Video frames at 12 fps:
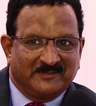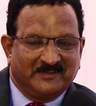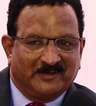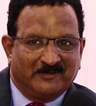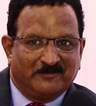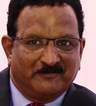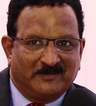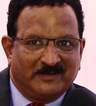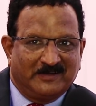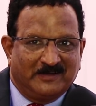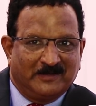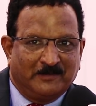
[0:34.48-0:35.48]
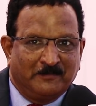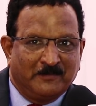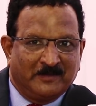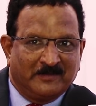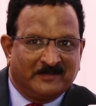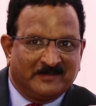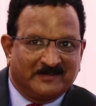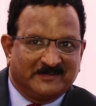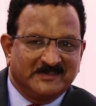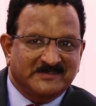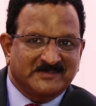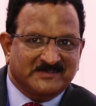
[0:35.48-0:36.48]
Now, uh,
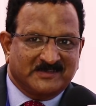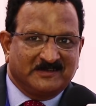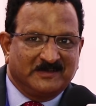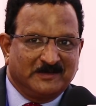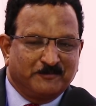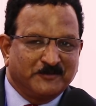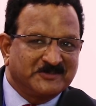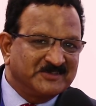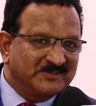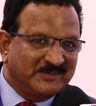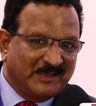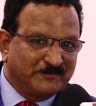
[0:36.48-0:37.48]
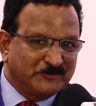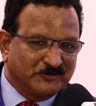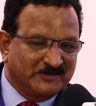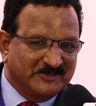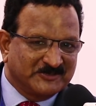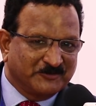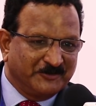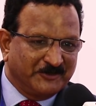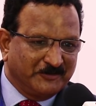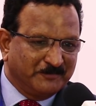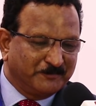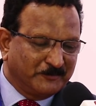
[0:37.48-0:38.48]
this uh, position i'm sure is
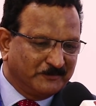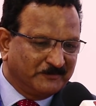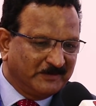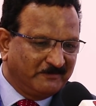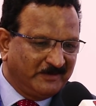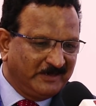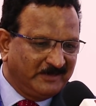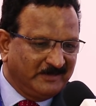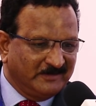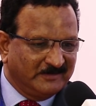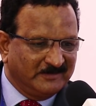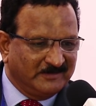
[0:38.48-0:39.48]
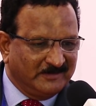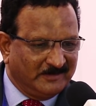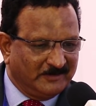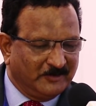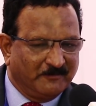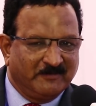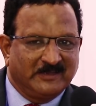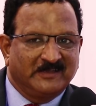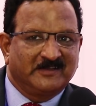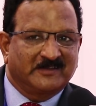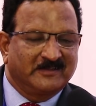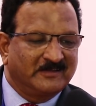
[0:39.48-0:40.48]
going to improve the way uh, the way
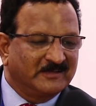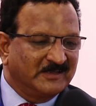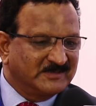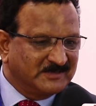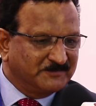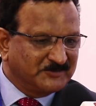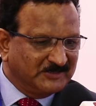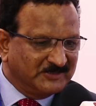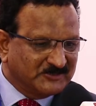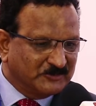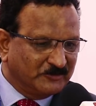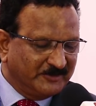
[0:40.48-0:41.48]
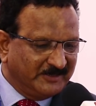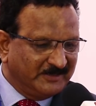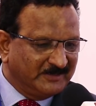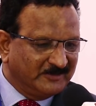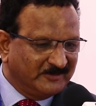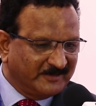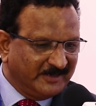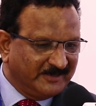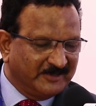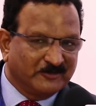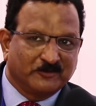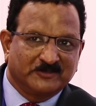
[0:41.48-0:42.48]
the internal consumption is growing the
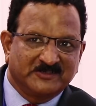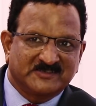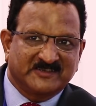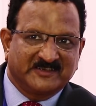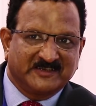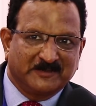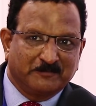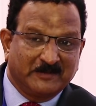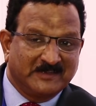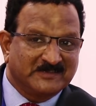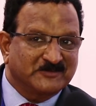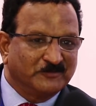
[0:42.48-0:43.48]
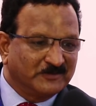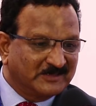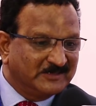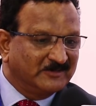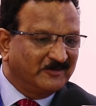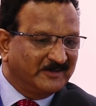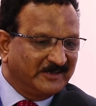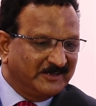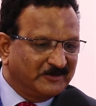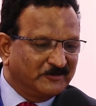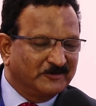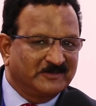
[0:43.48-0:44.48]
organic growth is taking place over than
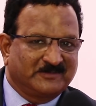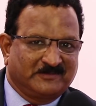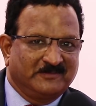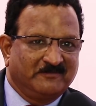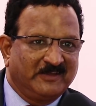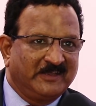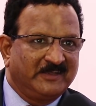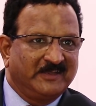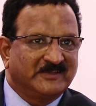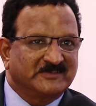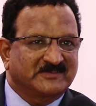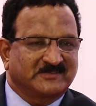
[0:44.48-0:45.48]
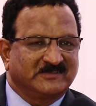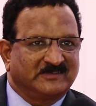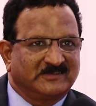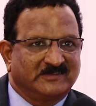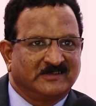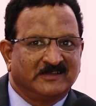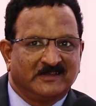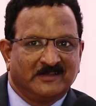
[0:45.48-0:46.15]
organic growth the way india is uh,